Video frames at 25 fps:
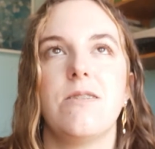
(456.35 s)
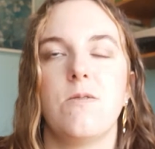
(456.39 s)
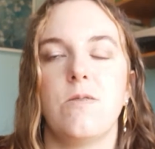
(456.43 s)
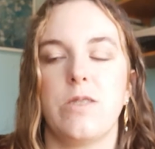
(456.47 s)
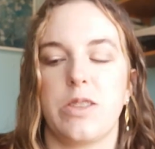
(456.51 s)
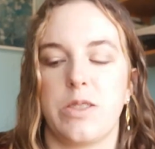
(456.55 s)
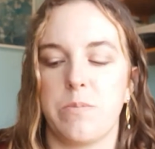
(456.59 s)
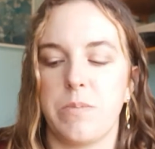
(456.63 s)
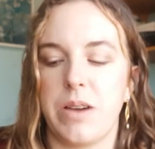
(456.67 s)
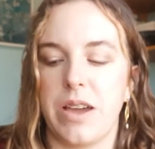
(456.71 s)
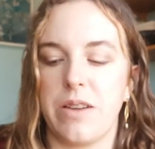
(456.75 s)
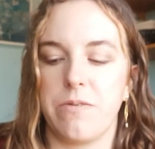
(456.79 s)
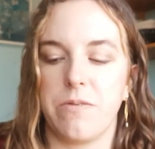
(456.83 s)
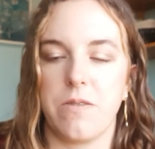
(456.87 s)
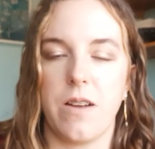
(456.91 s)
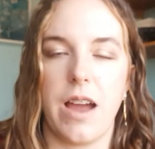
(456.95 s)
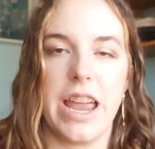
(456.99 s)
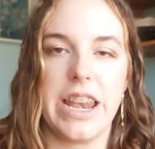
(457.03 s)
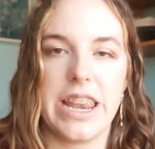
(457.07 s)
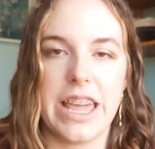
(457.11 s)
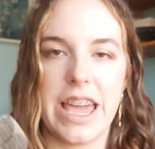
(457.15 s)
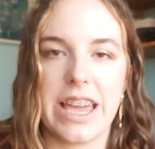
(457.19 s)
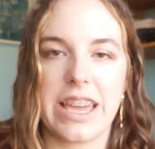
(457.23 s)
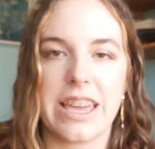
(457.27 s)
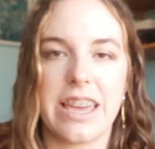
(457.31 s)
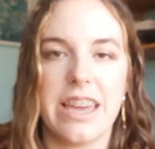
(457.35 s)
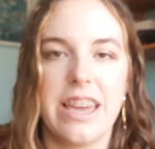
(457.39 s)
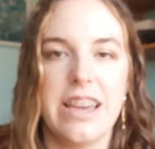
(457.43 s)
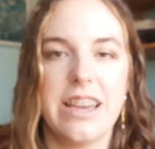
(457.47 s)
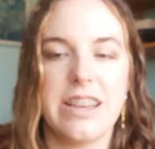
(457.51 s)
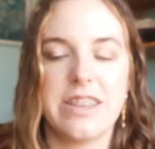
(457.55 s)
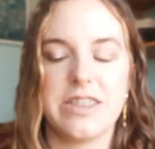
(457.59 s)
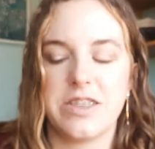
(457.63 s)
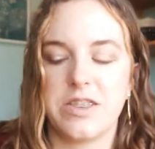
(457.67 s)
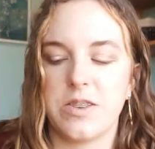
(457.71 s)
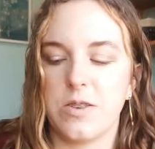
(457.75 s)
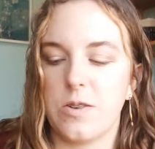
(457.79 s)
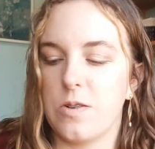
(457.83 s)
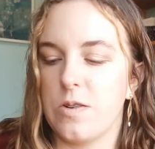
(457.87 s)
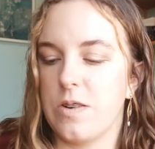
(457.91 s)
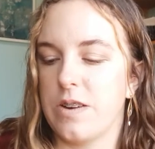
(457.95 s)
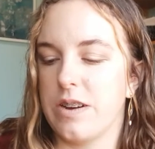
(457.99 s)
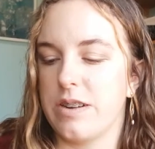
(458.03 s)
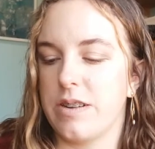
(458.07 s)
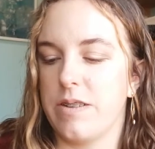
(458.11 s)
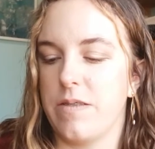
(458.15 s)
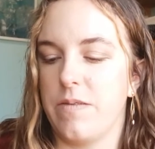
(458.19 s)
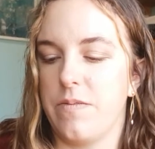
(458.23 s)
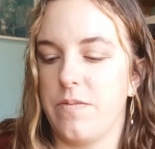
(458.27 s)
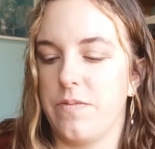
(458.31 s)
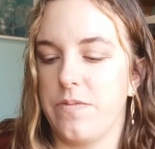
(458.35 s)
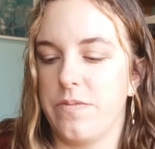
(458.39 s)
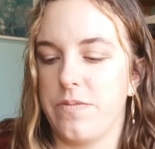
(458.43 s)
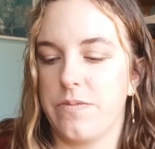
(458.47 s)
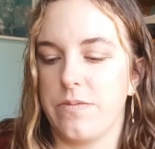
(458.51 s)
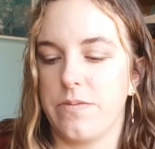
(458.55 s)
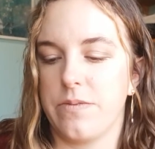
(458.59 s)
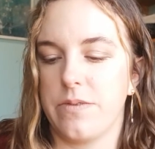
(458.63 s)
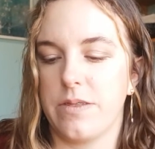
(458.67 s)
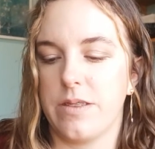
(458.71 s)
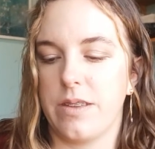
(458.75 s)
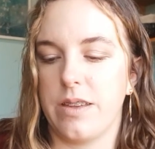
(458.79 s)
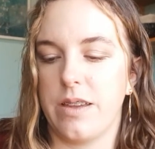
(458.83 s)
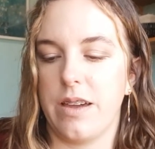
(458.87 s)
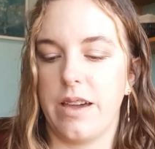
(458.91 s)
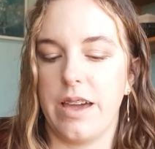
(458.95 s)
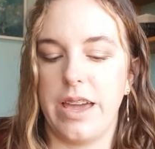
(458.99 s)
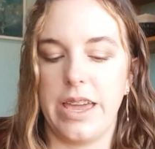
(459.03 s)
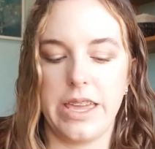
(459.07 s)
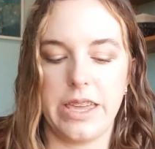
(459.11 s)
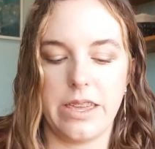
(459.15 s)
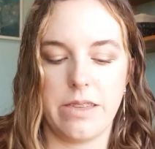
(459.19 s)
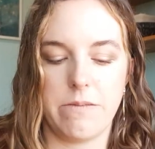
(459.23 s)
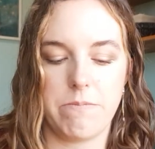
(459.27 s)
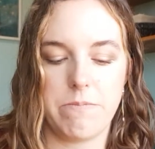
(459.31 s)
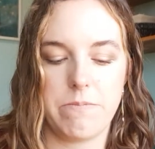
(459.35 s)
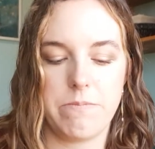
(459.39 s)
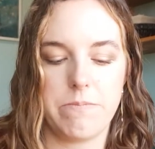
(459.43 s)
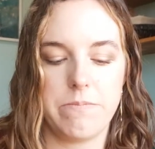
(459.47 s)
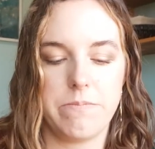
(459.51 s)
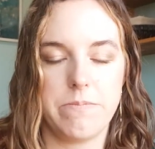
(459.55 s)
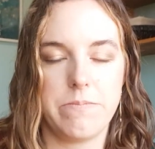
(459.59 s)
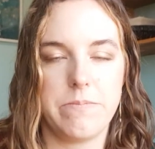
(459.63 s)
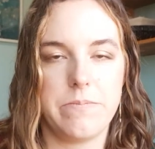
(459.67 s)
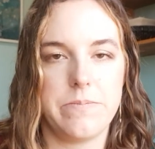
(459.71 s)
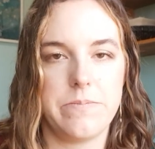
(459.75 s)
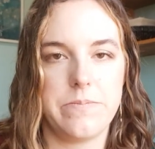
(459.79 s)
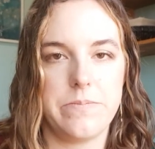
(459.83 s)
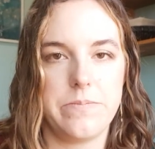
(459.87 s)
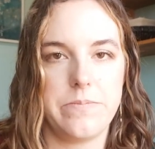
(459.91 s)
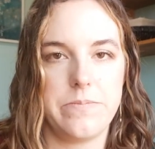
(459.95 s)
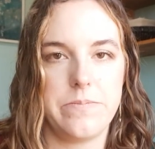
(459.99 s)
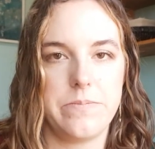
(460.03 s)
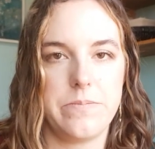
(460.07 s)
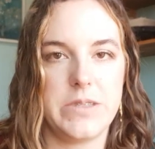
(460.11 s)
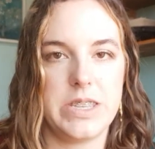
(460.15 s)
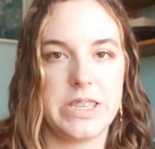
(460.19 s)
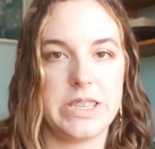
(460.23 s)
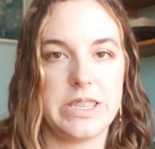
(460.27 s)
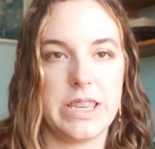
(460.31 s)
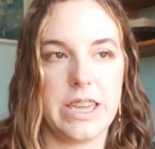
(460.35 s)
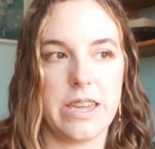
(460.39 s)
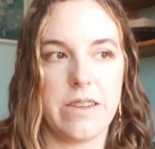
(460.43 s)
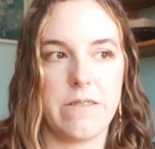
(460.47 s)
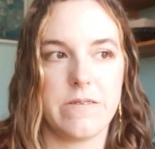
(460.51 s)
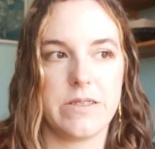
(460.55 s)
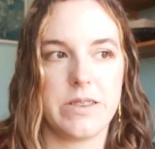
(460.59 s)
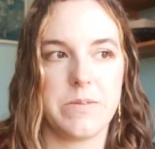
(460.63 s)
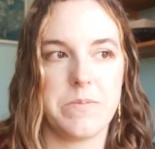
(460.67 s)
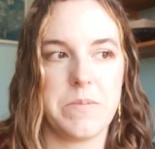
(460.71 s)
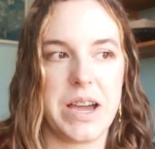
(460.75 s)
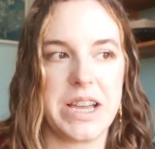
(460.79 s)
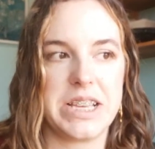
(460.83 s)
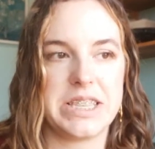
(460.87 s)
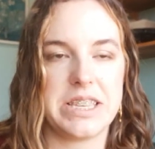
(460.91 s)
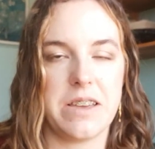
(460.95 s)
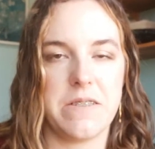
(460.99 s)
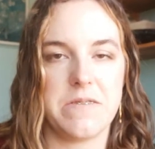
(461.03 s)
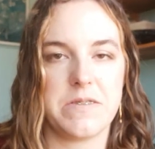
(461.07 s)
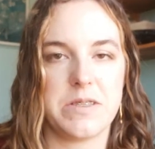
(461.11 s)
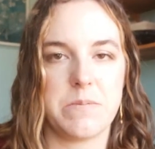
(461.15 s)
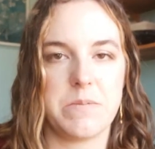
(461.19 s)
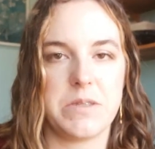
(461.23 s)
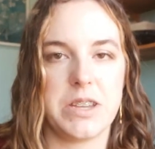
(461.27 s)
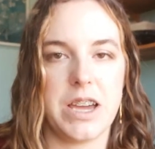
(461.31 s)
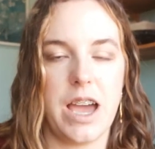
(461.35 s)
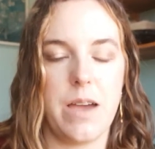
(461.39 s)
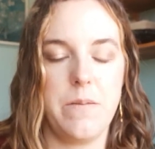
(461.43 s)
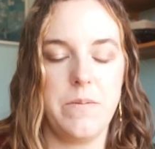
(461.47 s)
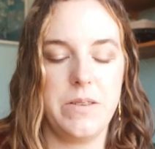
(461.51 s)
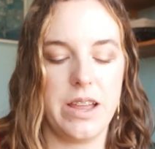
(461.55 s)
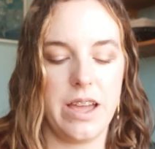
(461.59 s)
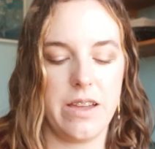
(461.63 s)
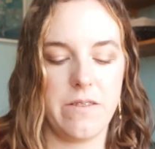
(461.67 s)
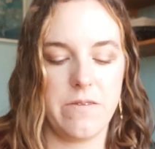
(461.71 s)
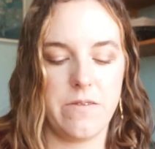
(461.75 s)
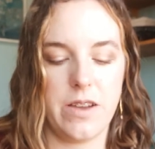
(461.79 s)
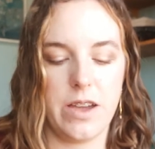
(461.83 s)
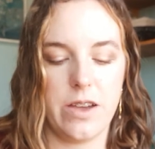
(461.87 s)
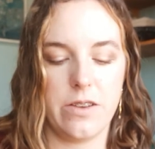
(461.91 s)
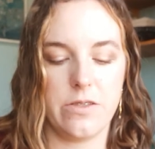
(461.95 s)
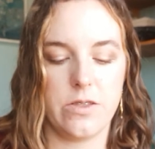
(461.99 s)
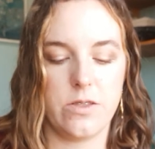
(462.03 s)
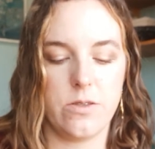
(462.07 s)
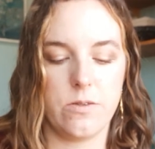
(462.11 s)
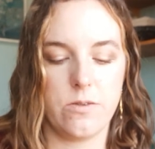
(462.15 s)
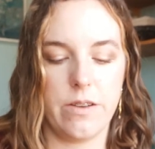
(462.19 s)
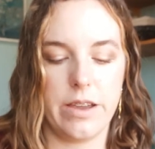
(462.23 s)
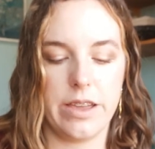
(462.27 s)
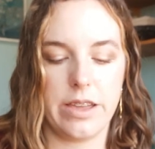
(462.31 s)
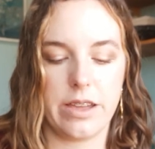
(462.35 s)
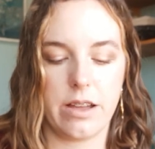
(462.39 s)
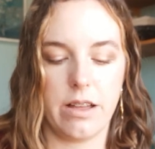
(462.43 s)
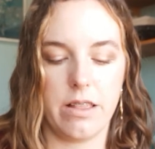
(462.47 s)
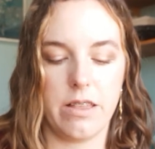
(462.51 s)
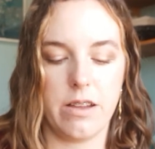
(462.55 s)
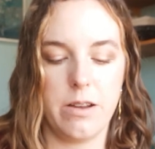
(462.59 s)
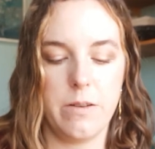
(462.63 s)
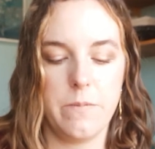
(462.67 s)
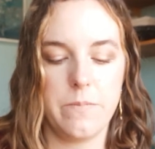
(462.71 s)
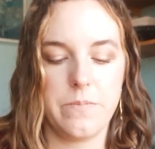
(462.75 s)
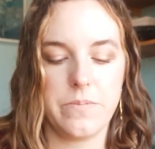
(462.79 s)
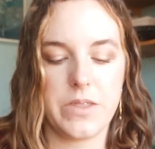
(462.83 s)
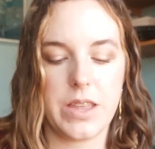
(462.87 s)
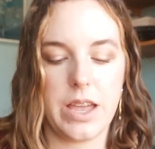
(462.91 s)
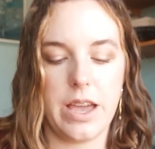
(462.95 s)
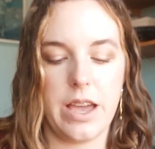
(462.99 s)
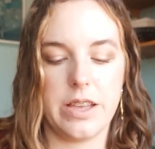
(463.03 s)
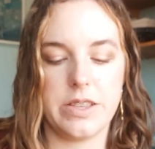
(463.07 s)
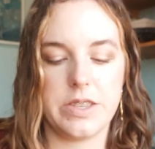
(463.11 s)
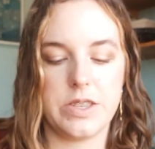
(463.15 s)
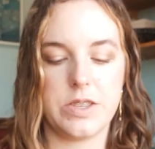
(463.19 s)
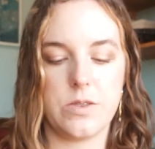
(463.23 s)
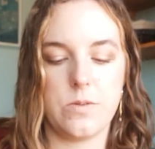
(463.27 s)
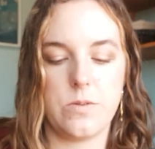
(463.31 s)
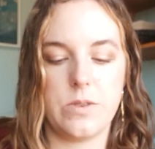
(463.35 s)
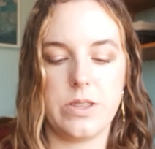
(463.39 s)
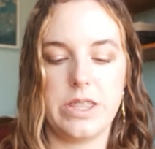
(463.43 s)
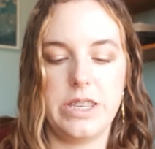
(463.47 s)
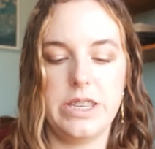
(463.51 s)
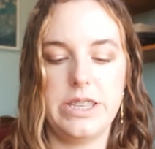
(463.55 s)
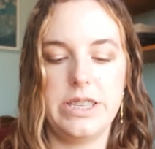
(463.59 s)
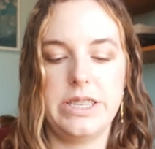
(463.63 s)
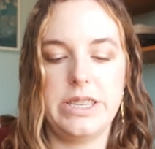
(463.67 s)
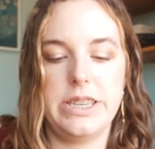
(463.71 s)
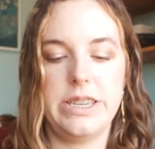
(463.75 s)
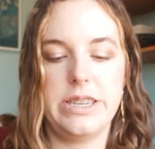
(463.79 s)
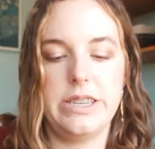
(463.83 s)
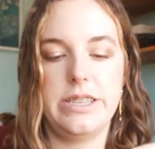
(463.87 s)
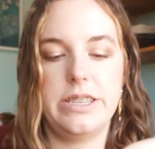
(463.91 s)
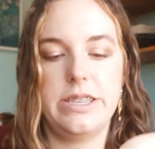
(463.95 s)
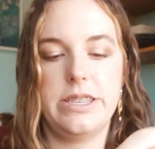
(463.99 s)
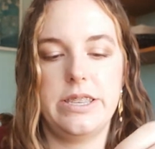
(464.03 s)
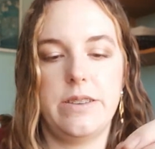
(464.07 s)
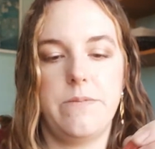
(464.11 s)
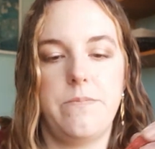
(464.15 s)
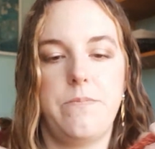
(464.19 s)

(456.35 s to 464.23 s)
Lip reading: with my fried egg. So I saved myself some time and I found the right color. And so what this is